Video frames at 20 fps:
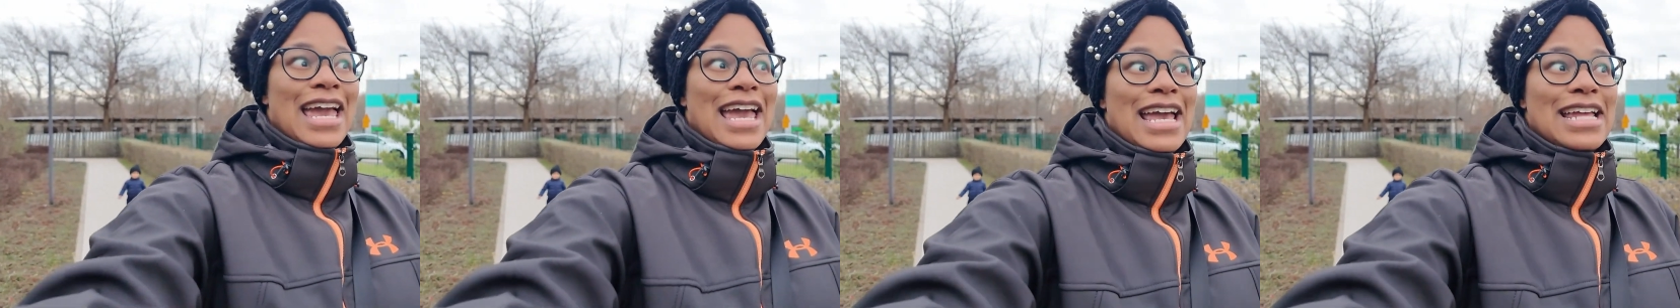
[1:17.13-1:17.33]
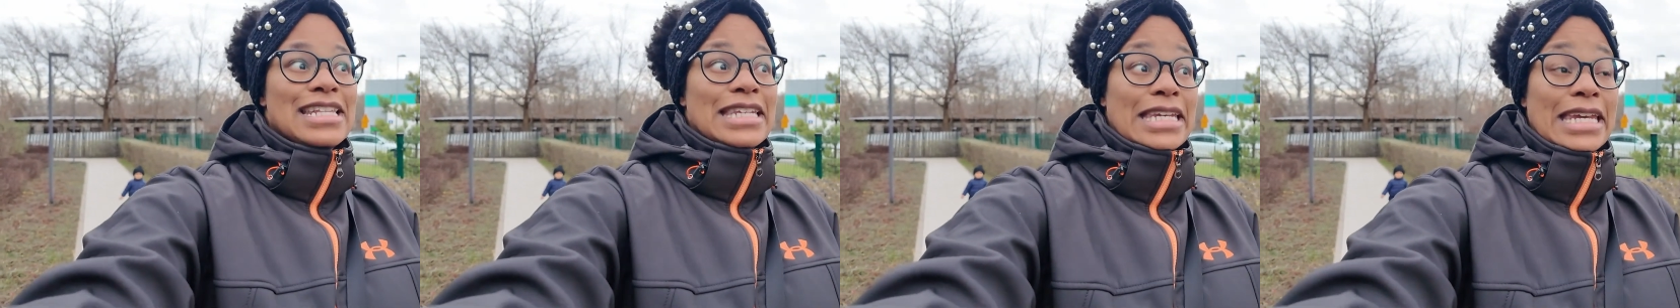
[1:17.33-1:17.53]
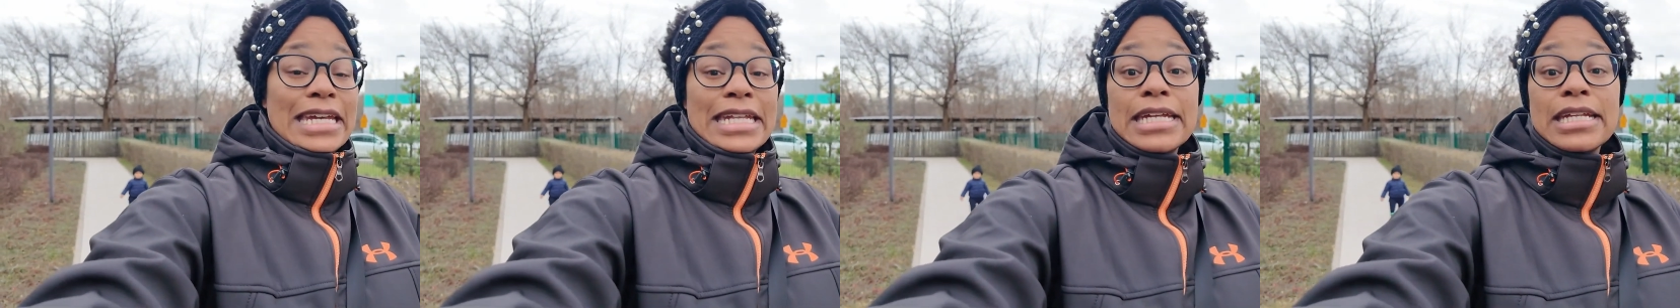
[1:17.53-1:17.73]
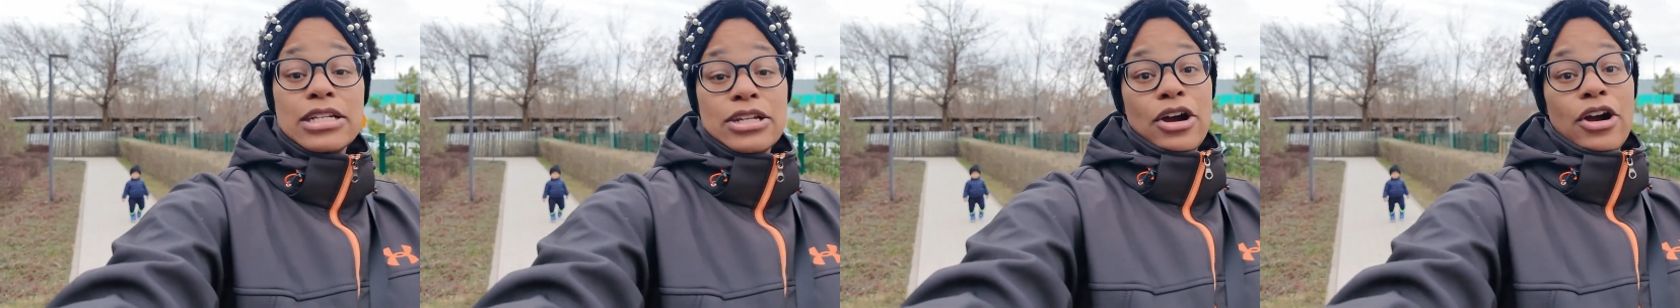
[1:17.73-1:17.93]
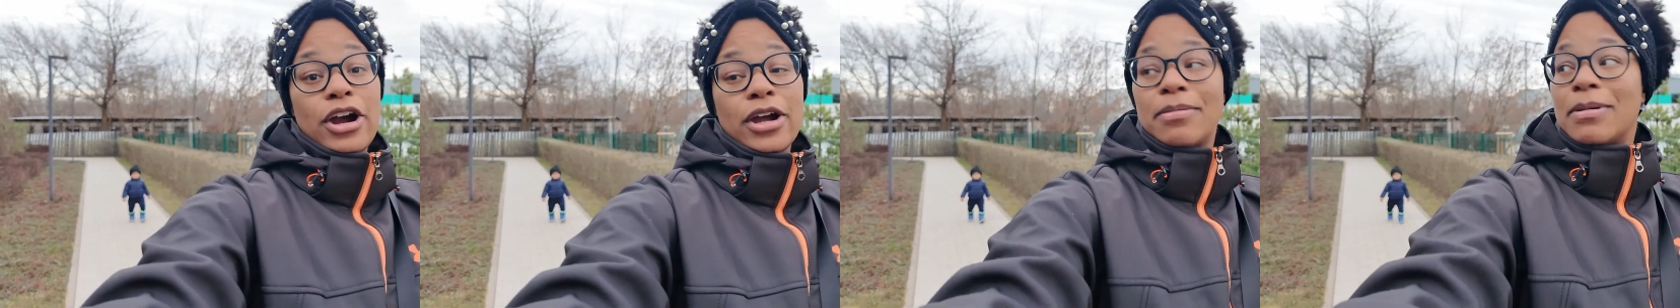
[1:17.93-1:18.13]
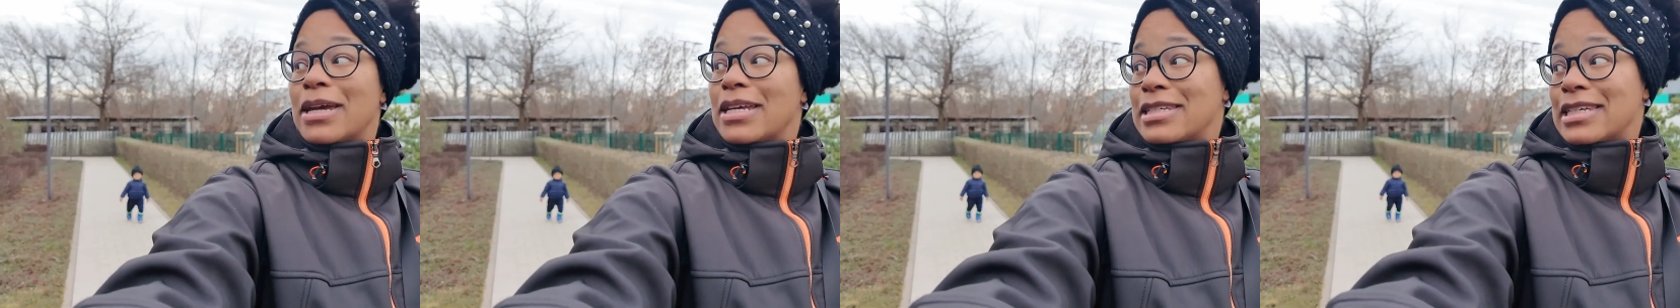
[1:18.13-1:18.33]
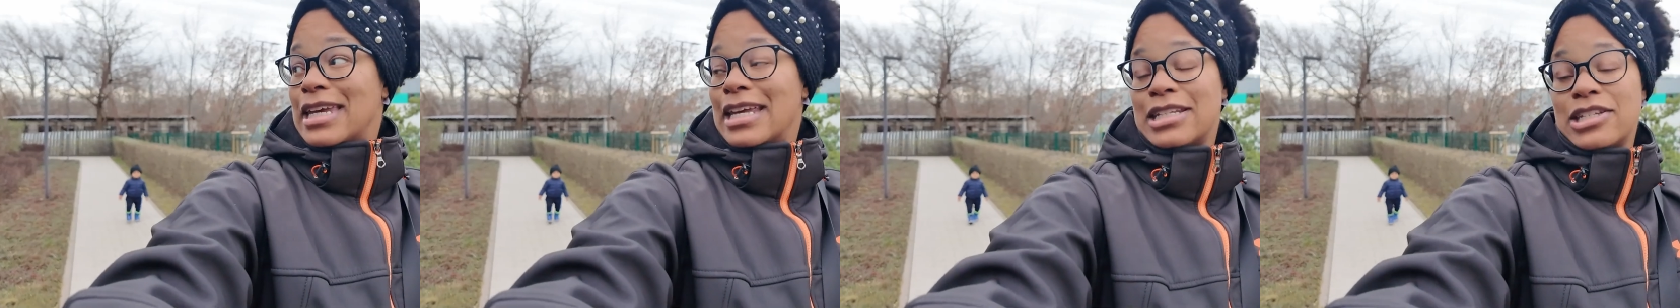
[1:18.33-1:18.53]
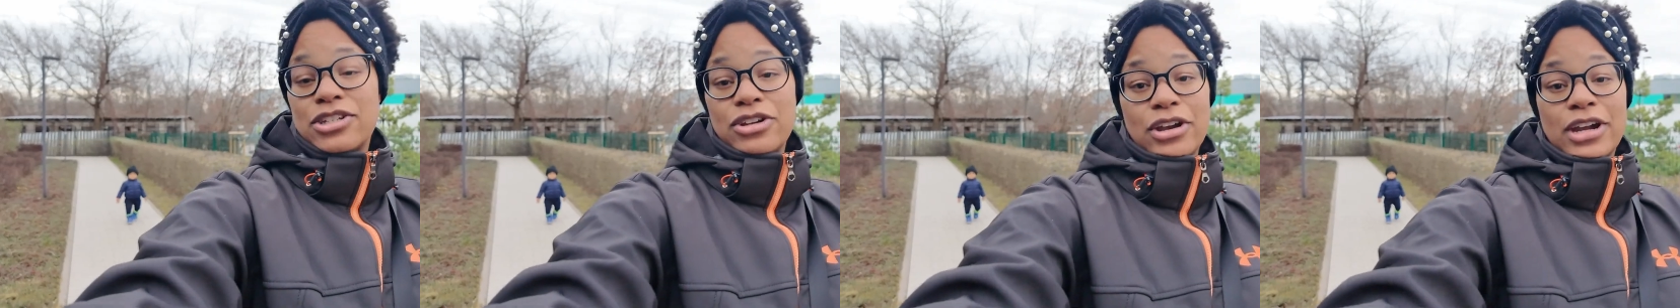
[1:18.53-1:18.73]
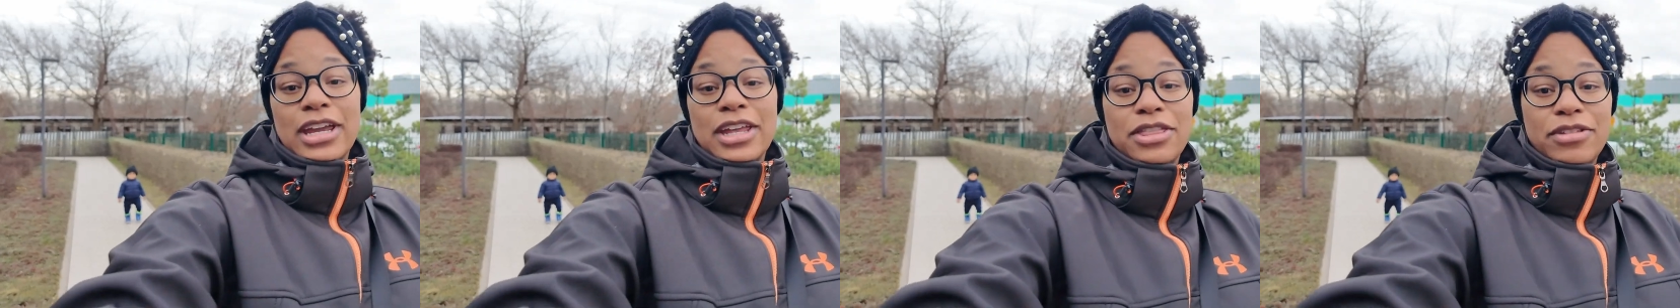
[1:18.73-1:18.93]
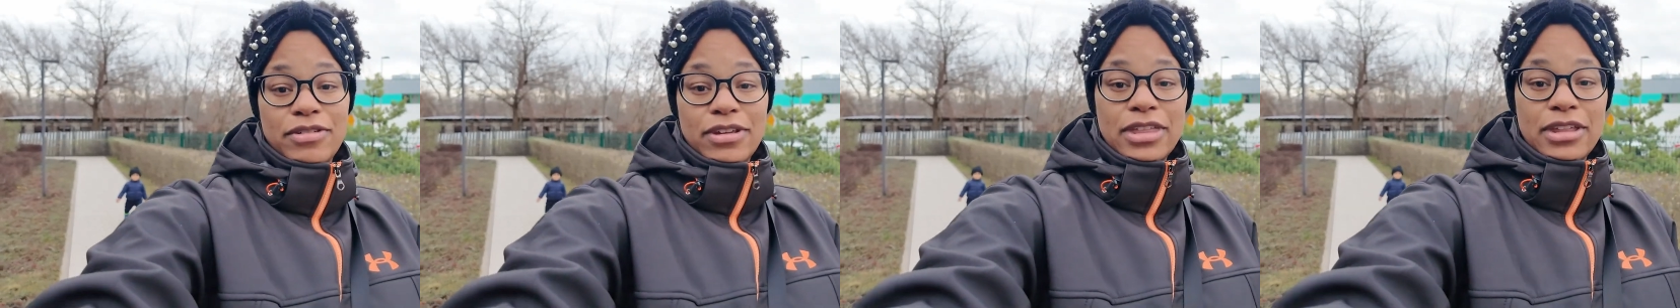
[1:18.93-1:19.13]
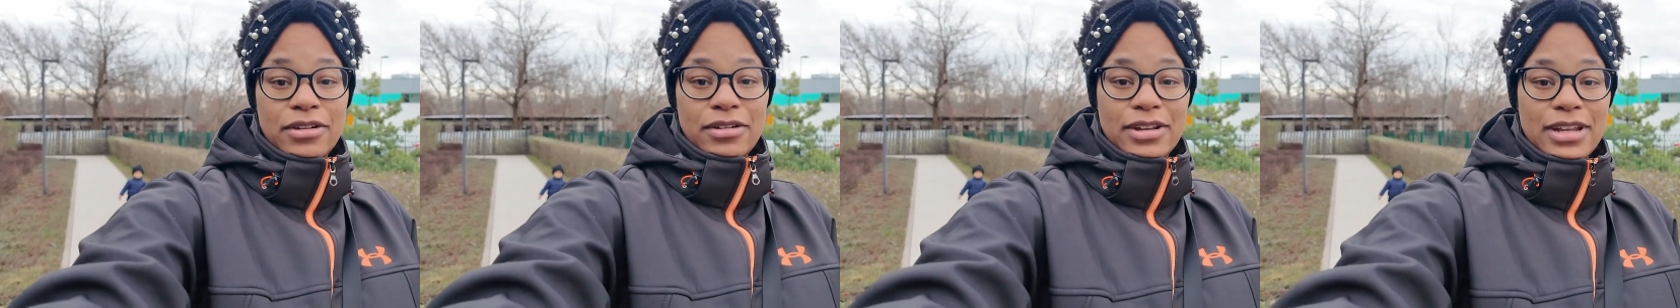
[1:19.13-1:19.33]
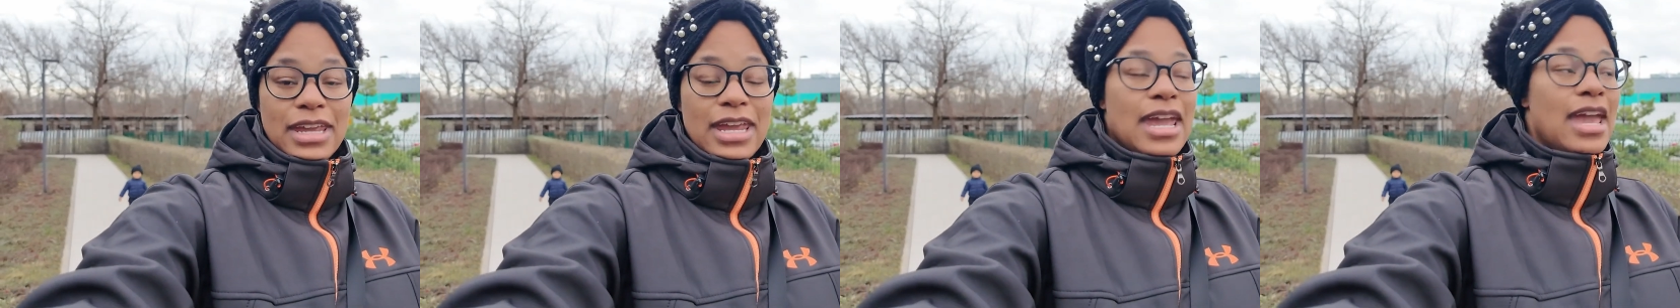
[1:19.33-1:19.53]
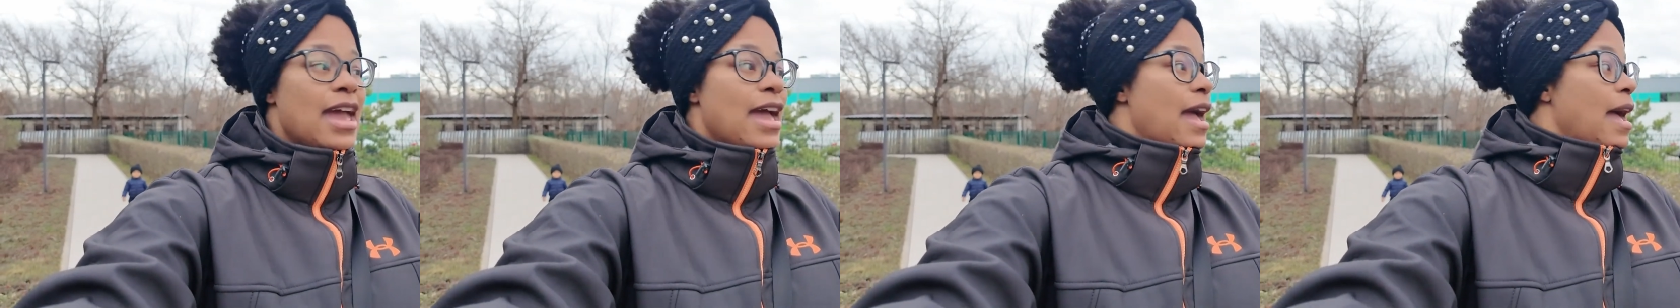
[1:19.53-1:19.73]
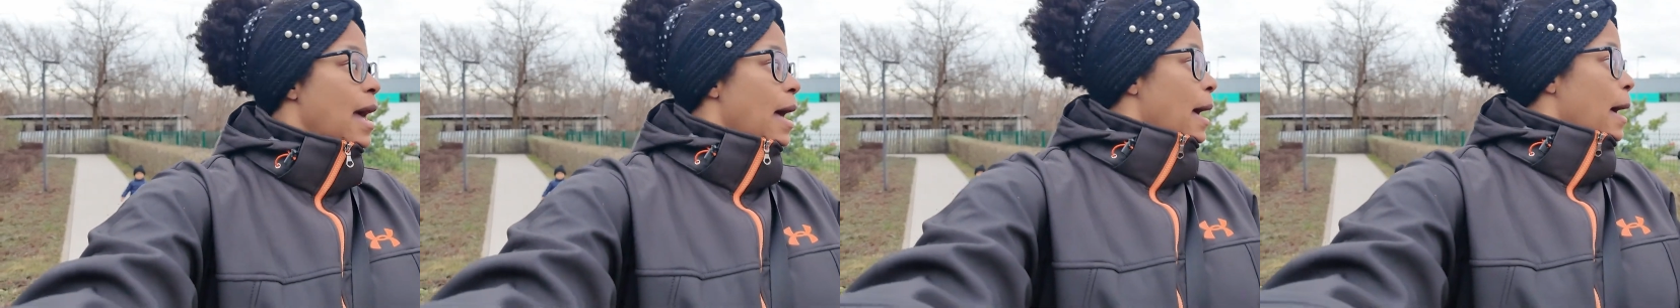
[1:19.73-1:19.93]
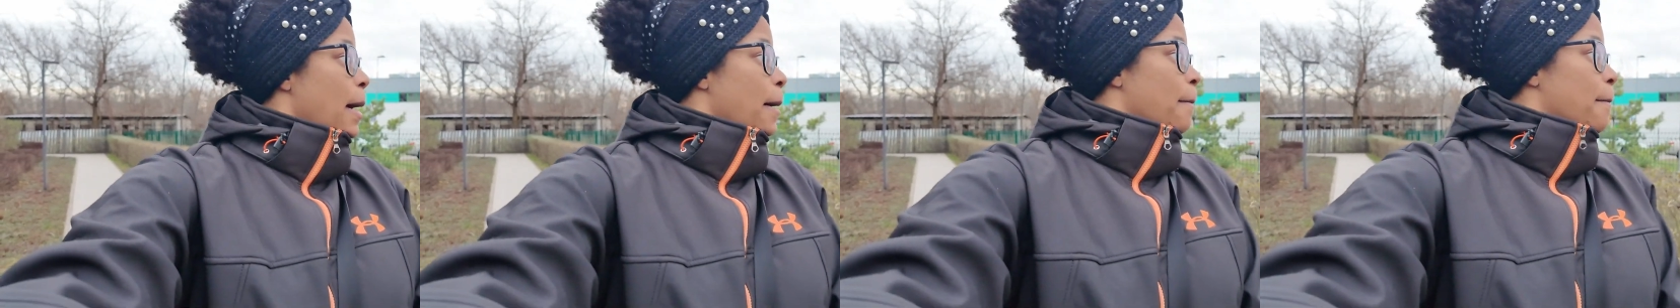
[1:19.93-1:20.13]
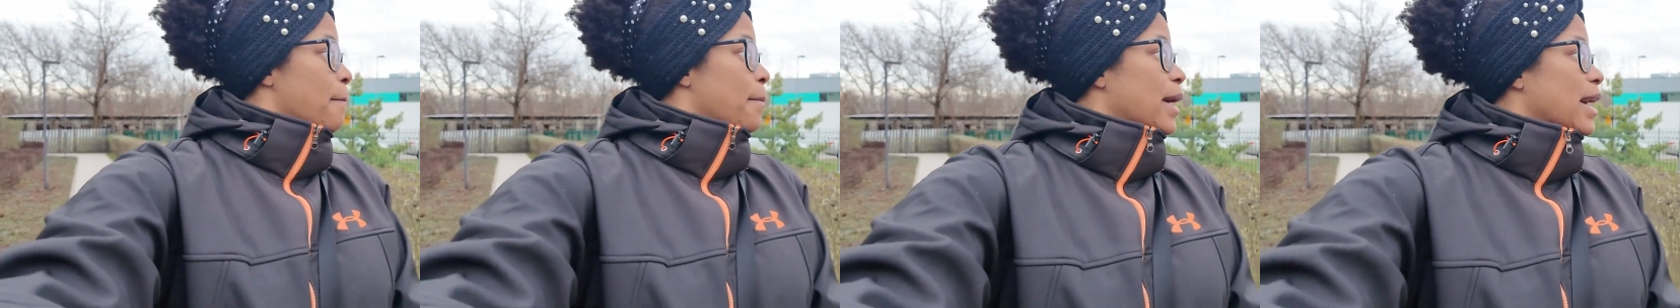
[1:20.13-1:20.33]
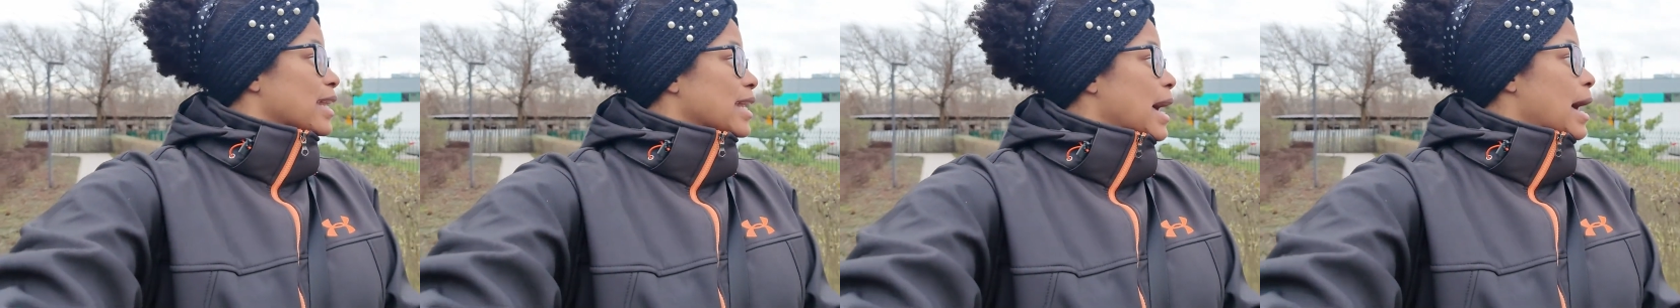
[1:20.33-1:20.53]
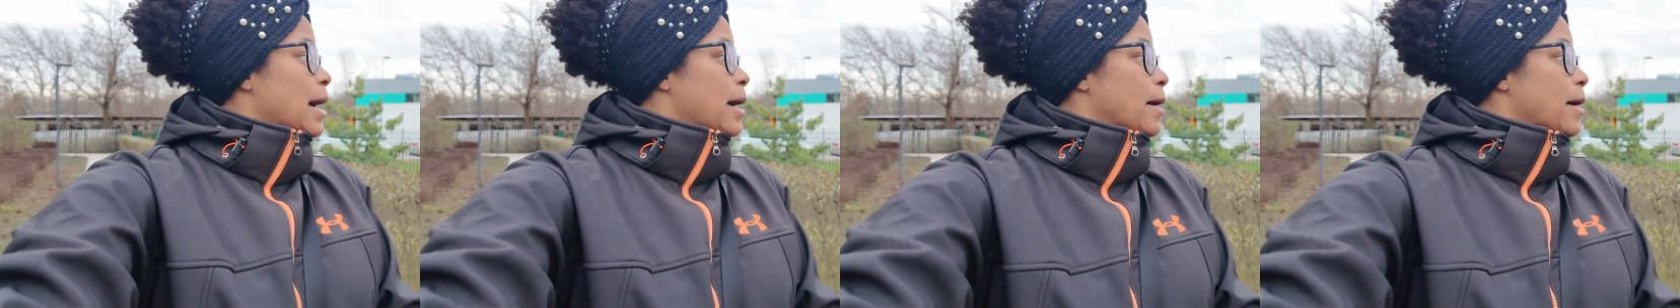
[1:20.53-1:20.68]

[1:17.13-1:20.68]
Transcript: It's getting dark because it gets dark at 3:30. But